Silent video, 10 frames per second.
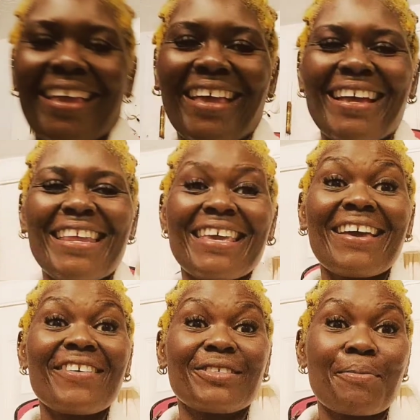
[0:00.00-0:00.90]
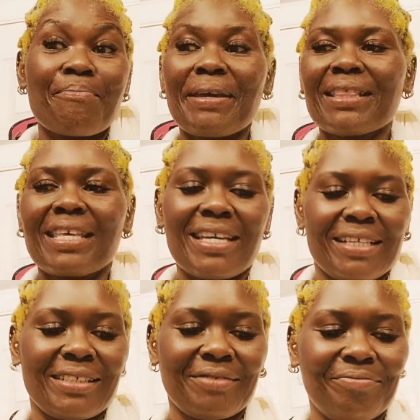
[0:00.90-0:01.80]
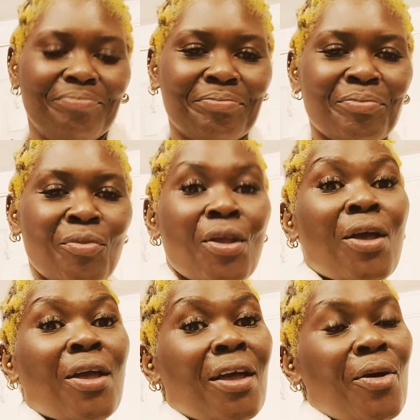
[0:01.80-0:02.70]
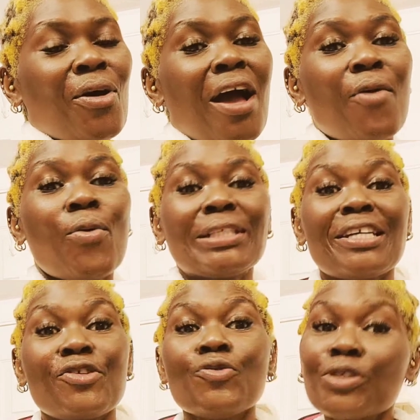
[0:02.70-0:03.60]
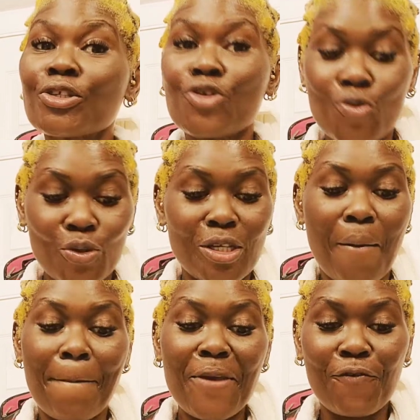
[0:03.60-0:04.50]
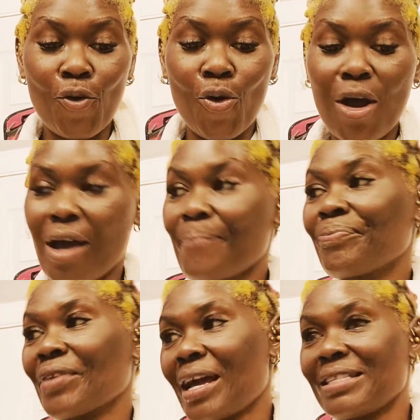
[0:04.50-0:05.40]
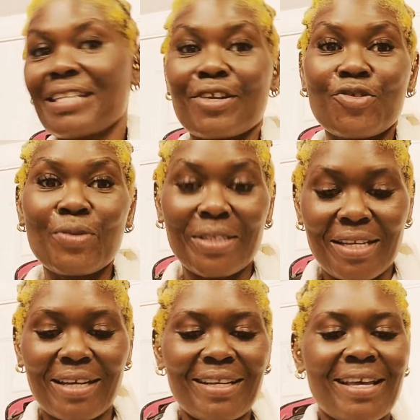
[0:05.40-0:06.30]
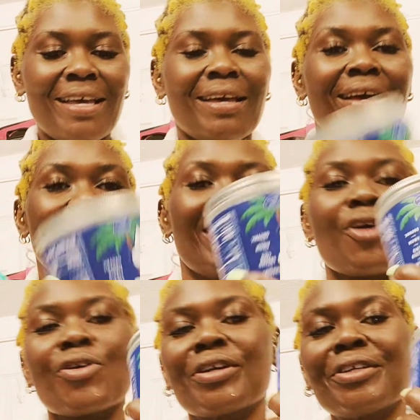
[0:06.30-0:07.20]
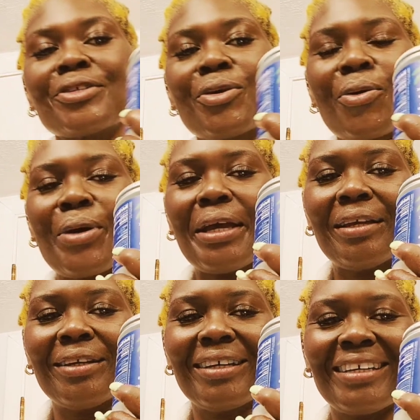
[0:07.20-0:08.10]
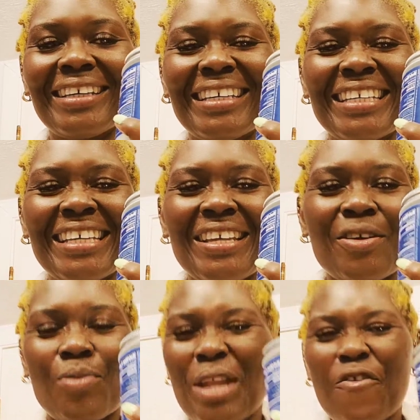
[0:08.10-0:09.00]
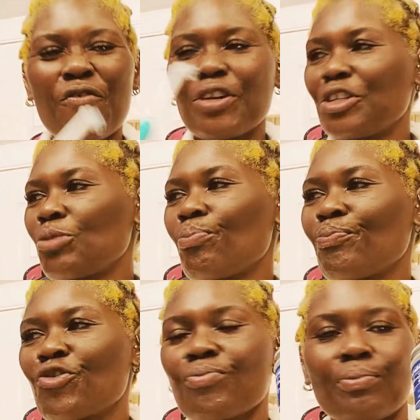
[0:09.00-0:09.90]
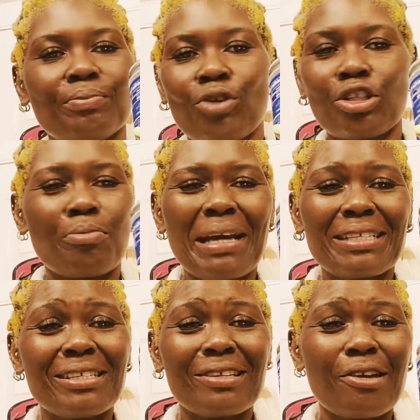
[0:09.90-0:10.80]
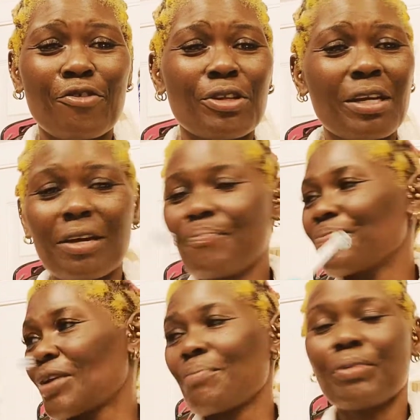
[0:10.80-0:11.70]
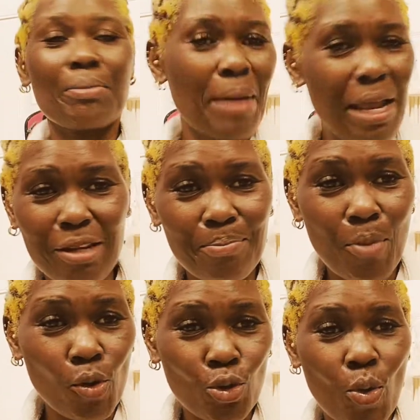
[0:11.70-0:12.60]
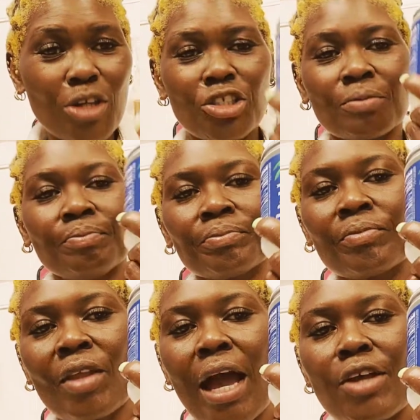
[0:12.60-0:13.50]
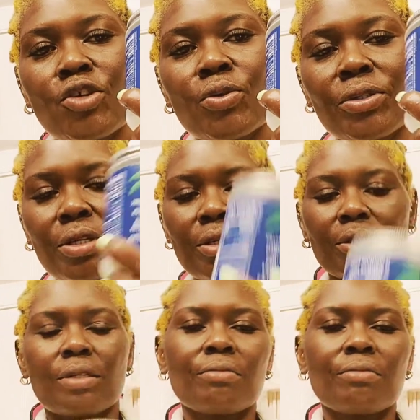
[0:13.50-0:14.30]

And here is a big thing, and what I used to use before I started using that coconut oil. When I finish brush my teeth and everything and put my mouthwash, I use this.